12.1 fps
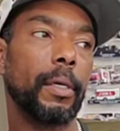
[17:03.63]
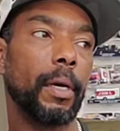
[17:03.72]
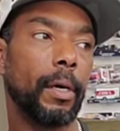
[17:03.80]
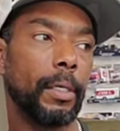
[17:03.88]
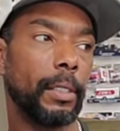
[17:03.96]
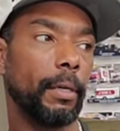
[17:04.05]

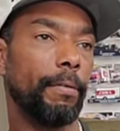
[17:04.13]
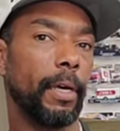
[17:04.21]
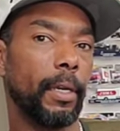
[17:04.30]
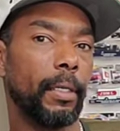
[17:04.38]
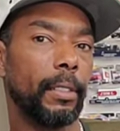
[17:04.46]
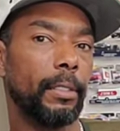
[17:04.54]
cars I
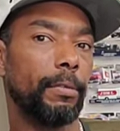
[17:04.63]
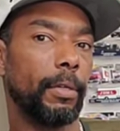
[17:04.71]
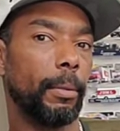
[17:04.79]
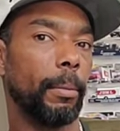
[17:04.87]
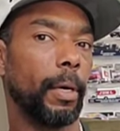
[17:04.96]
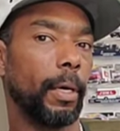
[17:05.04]
found at this
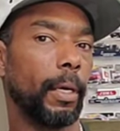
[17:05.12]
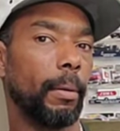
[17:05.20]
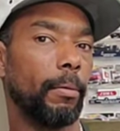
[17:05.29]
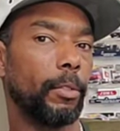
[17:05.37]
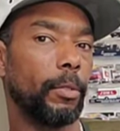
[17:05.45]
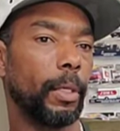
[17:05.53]
flea market,
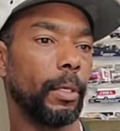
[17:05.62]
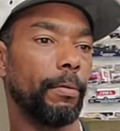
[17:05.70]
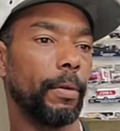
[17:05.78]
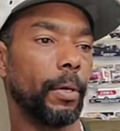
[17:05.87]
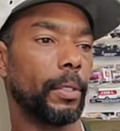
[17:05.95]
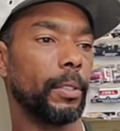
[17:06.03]
I was really
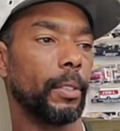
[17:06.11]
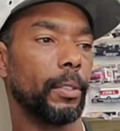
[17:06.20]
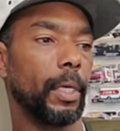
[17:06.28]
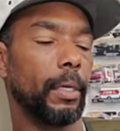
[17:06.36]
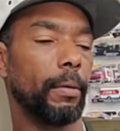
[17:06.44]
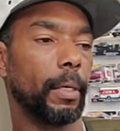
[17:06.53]
focused on
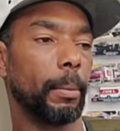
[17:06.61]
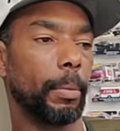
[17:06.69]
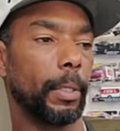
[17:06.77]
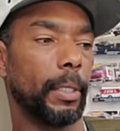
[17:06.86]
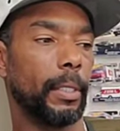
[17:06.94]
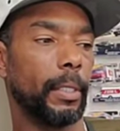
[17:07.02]
trying to
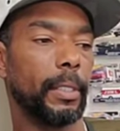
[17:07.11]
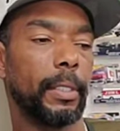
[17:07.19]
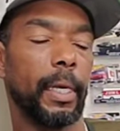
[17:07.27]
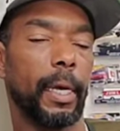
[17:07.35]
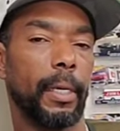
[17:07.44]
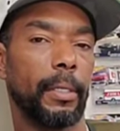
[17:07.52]
complete the
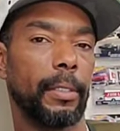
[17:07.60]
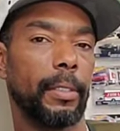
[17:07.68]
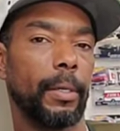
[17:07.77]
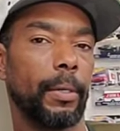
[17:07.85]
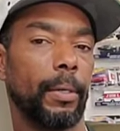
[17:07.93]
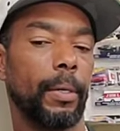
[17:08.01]
set.
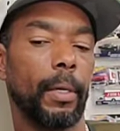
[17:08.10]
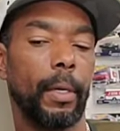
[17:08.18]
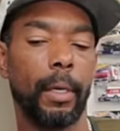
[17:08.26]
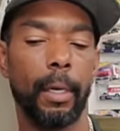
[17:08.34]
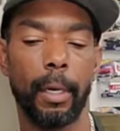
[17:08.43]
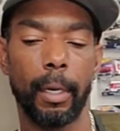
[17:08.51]
So
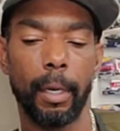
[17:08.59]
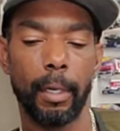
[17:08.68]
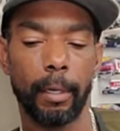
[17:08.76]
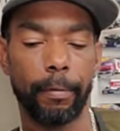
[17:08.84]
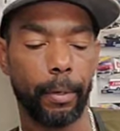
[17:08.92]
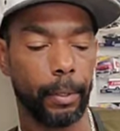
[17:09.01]

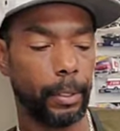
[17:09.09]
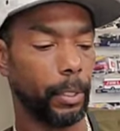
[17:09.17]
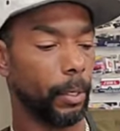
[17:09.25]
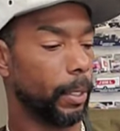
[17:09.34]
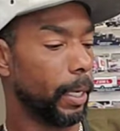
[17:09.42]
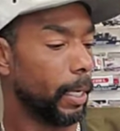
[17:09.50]
look forward to
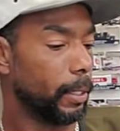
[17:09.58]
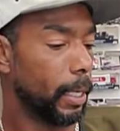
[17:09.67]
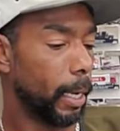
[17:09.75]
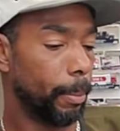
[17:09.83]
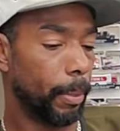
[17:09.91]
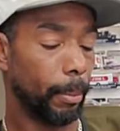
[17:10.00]
showing you guys
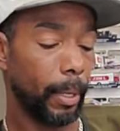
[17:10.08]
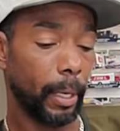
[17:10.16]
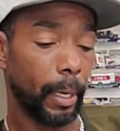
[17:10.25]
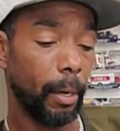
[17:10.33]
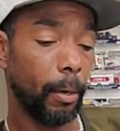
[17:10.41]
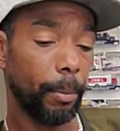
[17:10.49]
that. But
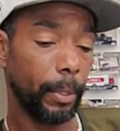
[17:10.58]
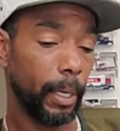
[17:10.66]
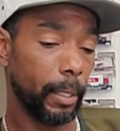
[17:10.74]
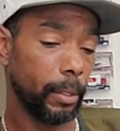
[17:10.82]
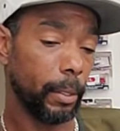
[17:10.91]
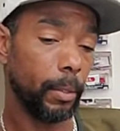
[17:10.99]
man, I hope
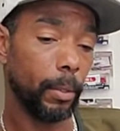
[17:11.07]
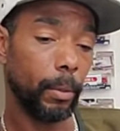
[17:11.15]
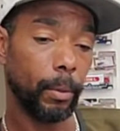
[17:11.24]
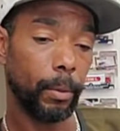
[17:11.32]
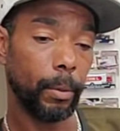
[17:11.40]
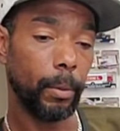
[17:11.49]
you guys are
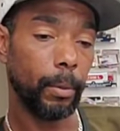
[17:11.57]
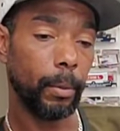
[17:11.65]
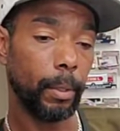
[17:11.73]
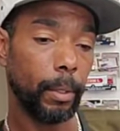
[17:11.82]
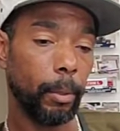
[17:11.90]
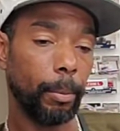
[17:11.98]
cool.
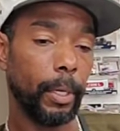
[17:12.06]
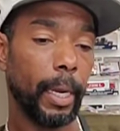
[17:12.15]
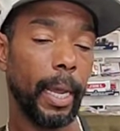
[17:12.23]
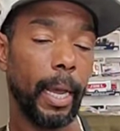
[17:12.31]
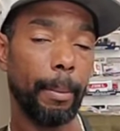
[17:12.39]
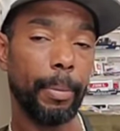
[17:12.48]
Hope you're
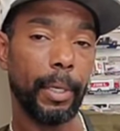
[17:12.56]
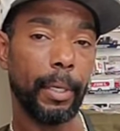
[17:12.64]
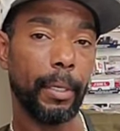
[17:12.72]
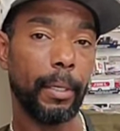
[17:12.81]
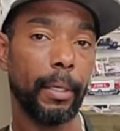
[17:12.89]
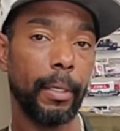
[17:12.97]

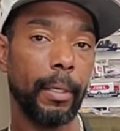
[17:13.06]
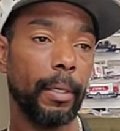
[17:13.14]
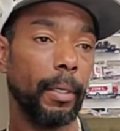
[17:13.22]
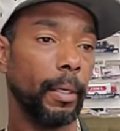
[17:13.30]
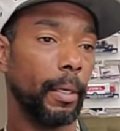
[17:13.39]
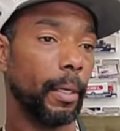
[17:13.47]
happy.
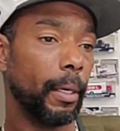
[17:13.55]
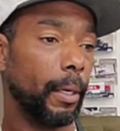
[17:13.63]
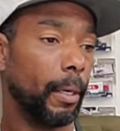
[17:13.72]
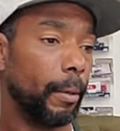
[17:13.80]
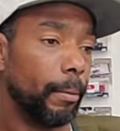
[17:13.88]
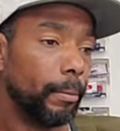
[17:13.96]

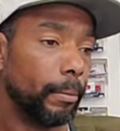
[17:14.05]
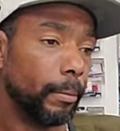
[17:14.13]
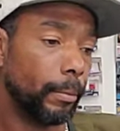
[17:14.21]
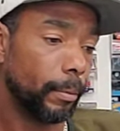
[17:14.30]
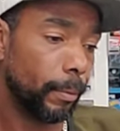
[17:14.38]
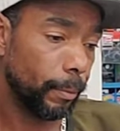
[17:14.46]
Um,
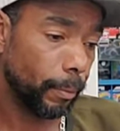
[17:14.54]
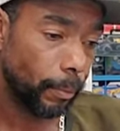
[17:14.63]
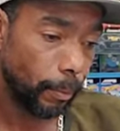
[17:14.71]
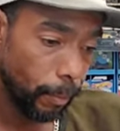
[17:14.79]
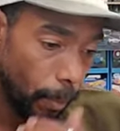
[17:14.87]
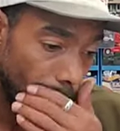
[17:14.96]

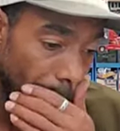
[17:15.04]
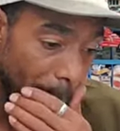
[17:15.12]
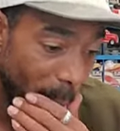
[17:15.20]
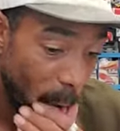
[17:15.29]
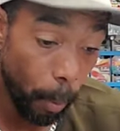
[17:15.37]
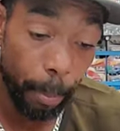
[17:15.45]

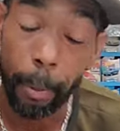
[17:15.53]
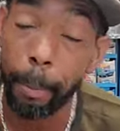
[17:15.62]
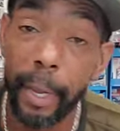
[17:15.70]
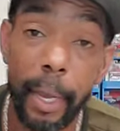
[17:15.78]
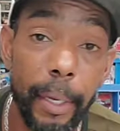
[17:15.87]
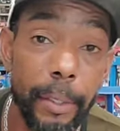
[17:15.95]
hope your
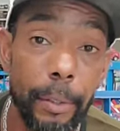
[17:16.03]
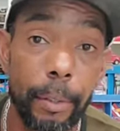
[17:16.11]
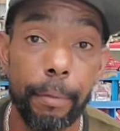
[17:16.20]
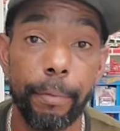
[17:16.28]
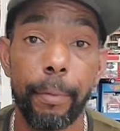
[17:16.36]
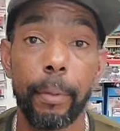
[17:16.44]
pegs
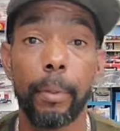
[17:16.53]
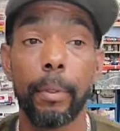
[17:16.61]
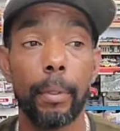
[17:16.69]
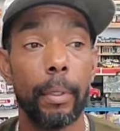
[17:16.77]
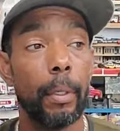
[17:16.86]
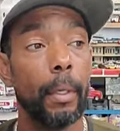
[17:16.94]
are
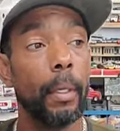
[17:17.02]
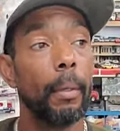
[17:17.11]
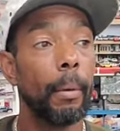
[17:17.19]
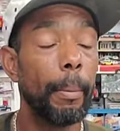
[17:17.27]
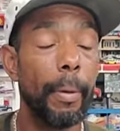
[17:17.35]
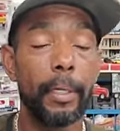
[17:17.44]
full.
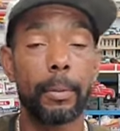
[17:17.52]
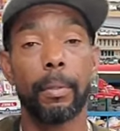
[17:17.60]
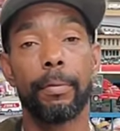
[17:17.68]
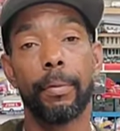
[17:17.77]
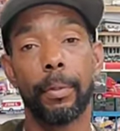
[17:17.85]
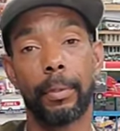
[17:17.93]
My pegs
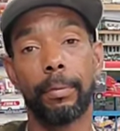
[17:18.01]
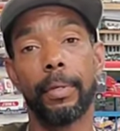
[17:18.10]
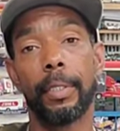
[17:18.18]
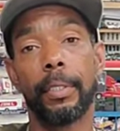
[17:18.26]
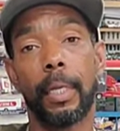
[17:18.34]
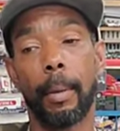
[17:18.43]
weren't full at the first